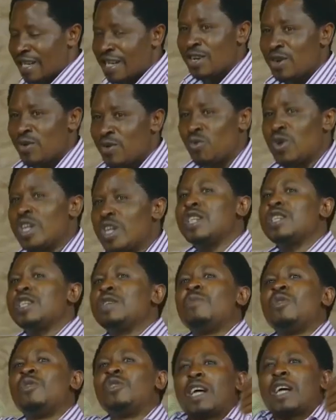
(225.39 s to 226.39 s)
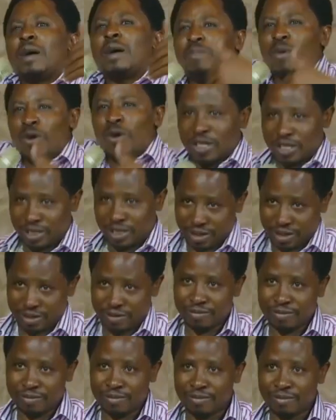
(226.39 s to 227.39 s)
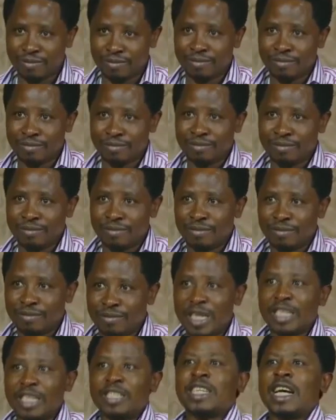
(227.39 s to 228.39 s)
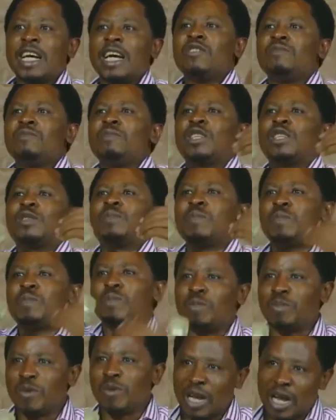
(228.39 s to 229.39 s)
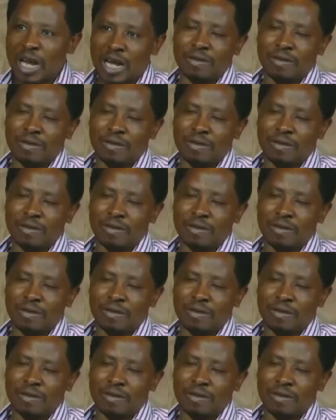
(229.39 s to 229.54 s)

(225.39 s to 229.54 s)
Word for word: we need more support. The channel must be popular.